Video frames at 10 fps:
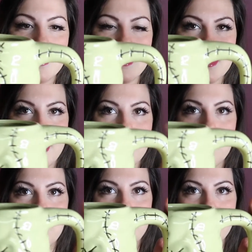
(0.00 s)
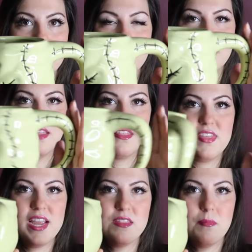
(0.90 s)
this like big
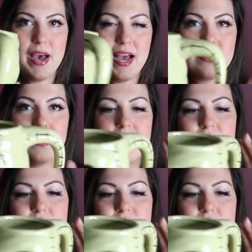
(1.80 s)
thing in the back.